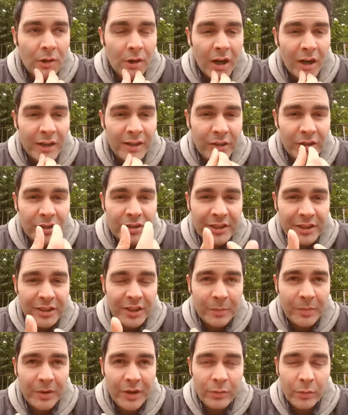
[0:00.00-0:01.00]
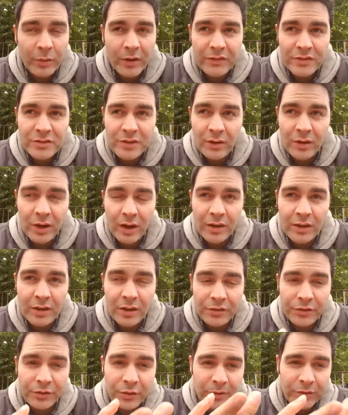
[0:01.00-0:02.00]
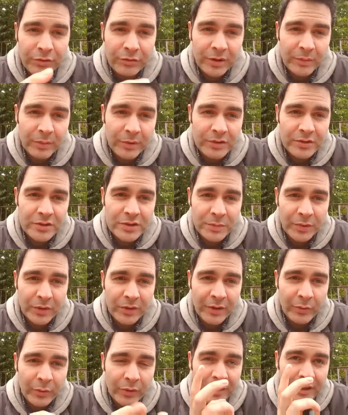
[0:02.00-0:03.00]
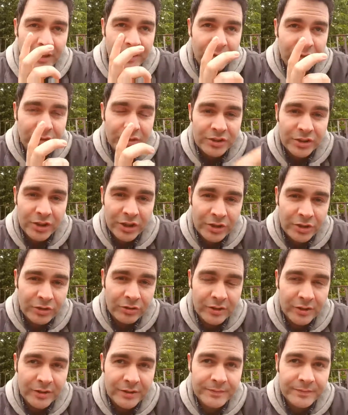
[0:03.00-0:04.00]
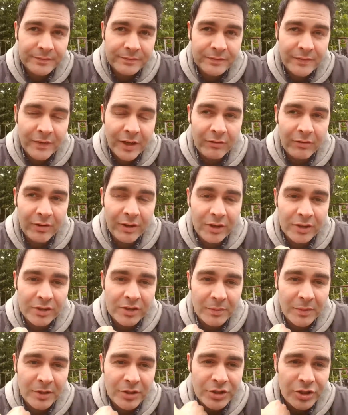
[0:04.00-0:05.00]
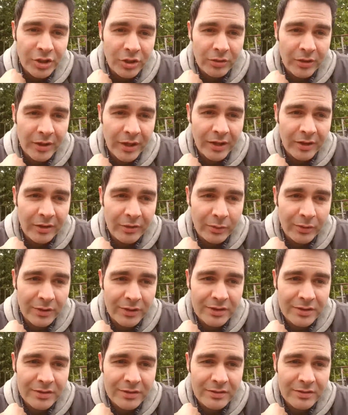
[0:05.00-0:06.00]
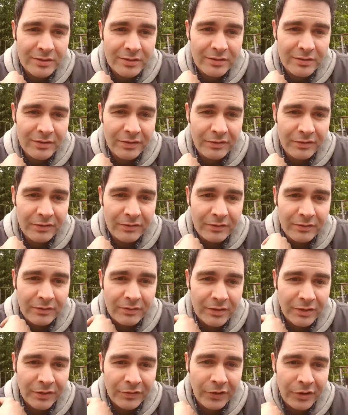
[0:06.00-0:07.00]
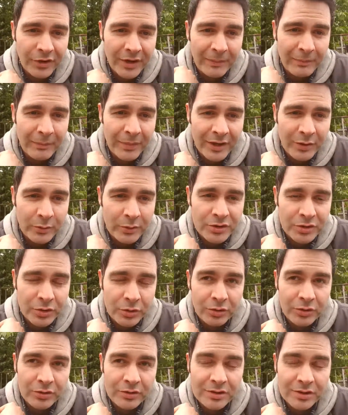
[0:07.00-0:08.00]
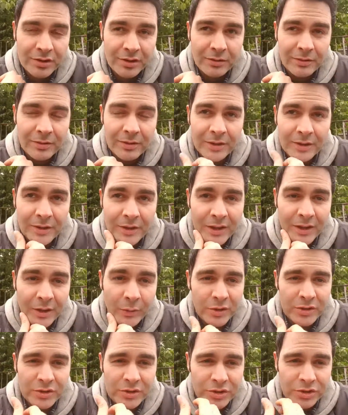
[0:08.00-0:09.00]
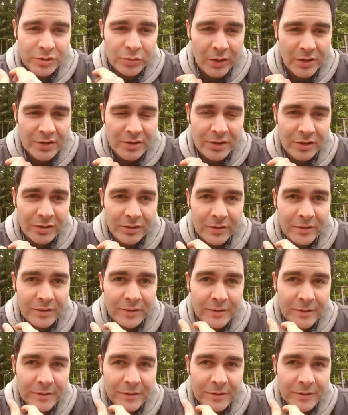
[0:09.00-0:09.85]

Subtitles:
I didn't understand I'd be off work for so long. I thought it'd be 3 months, but then when they'd done the surgery, they realised that my shoulder was, the front and back was torn, so it wasn't just one side.